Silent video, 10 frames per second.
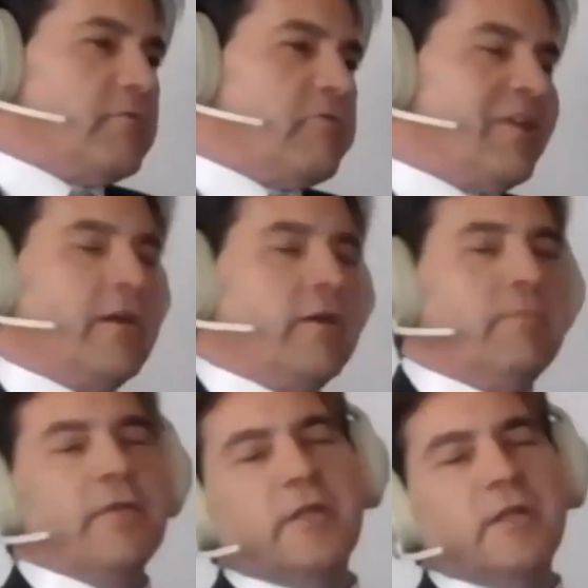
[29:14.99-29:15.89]
Forget
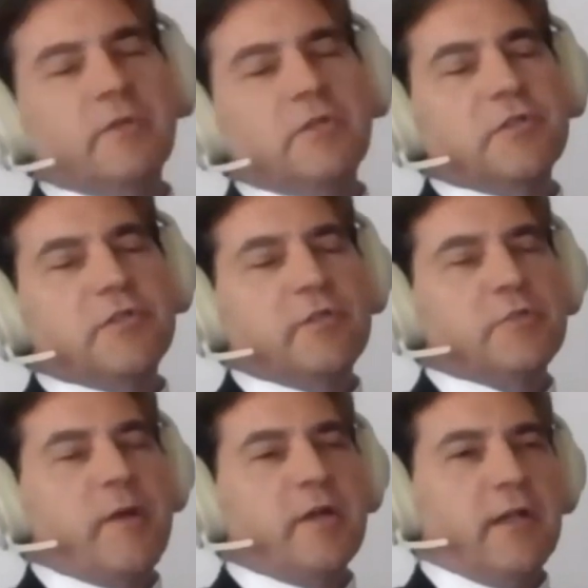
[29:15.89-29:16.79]
about the images and the
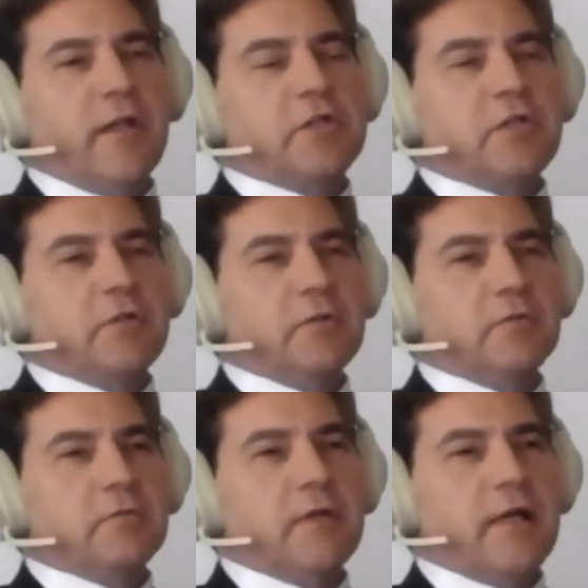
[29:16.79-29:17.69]
speculation.